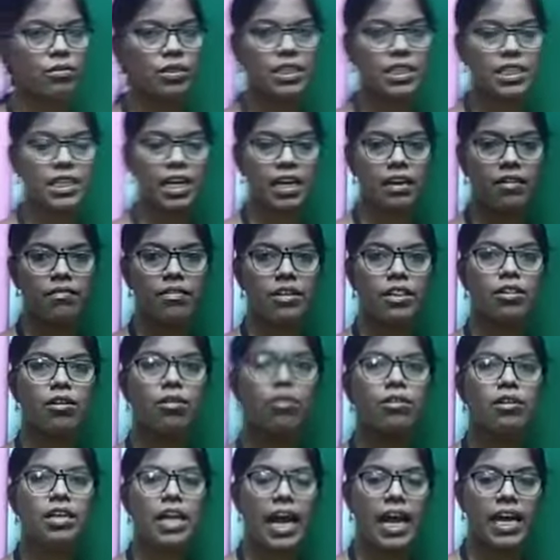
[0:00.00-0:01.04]
say
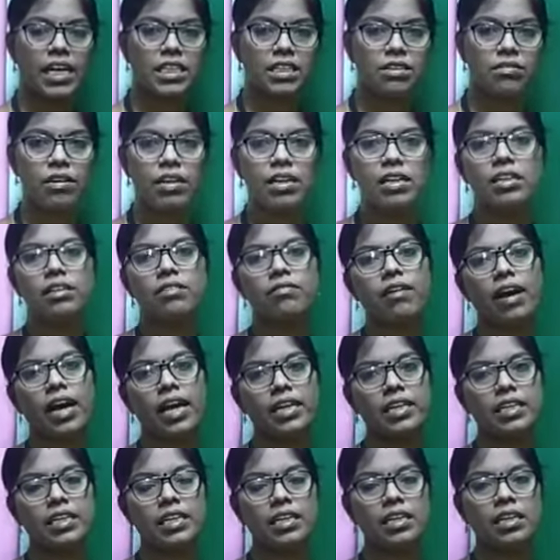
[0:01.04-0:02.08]
without actual
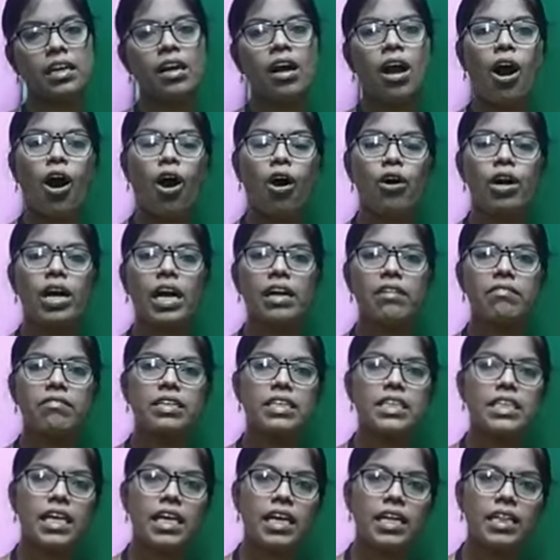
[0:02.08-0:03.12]
dividing, how can we
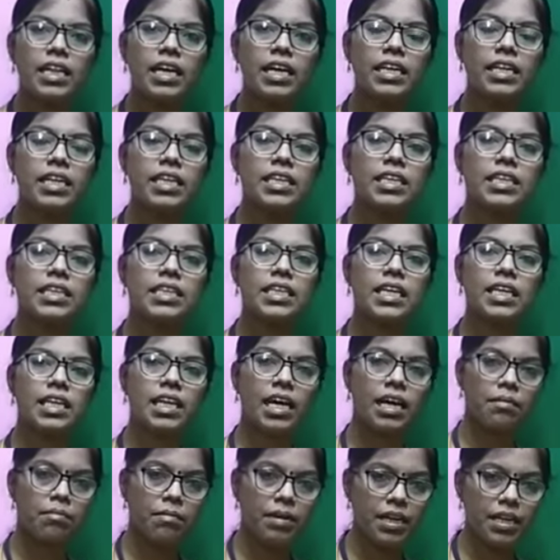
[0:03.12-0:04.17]
say that it is a
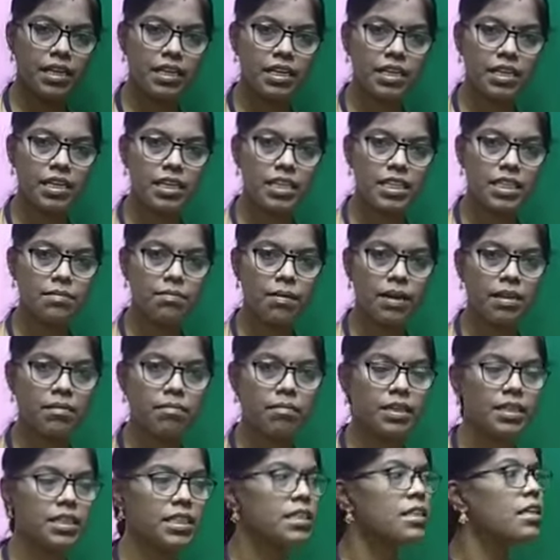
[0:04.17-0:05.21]
terminating decimal
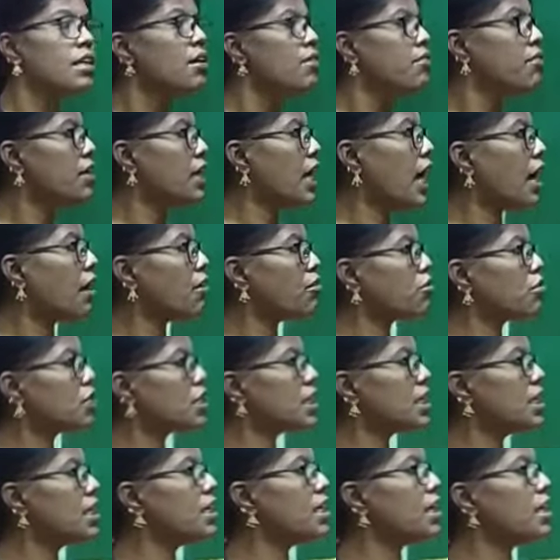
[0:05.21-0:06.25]
means? we have to
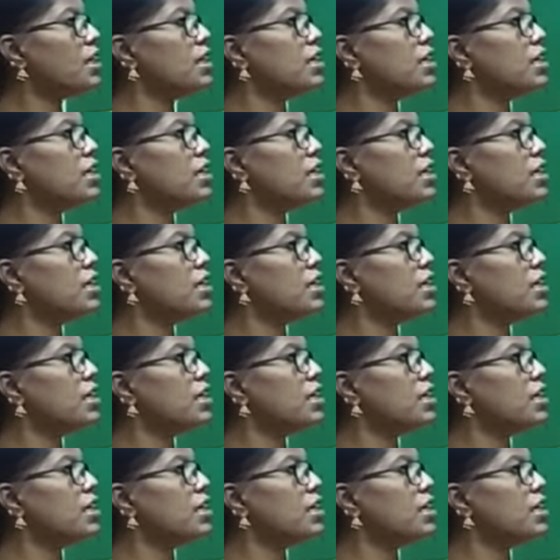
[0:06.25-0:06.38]
see the